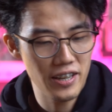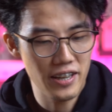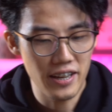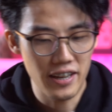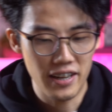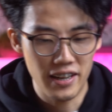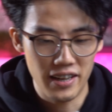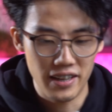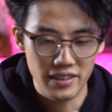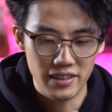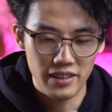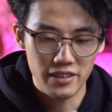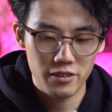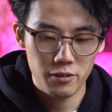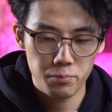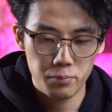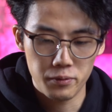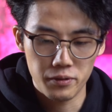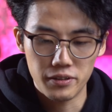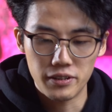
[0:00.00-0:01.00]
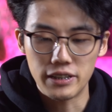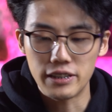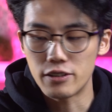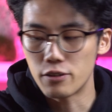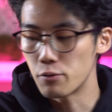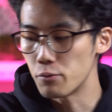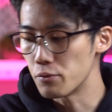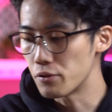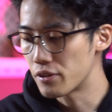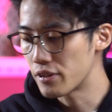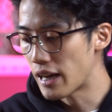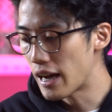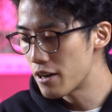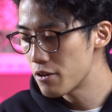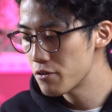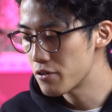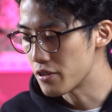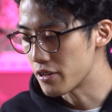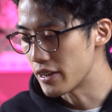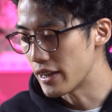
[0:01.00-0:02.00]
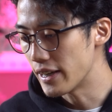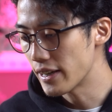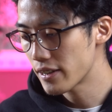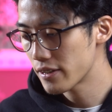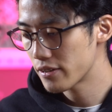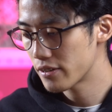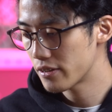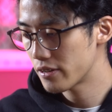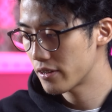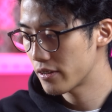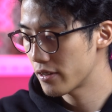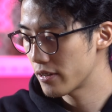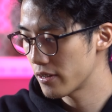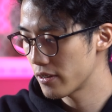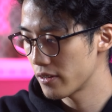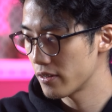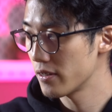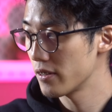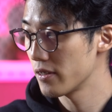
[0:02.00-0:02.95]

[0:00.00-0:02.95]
And let's put the 2000X